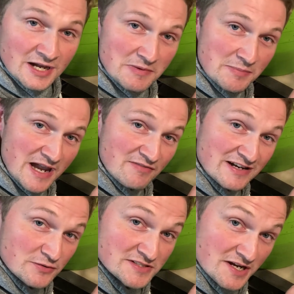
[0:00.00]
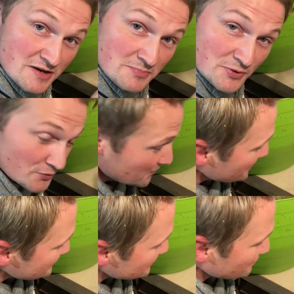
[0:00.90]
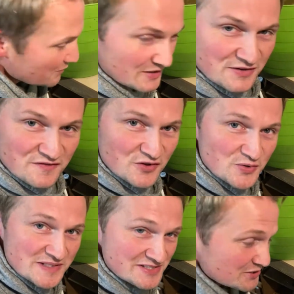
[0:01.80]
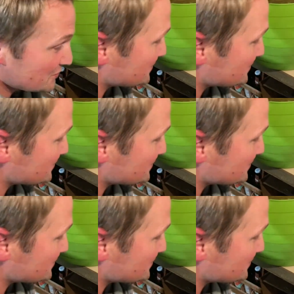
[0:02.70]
and maybe have a little sample, see what we're looking forward to.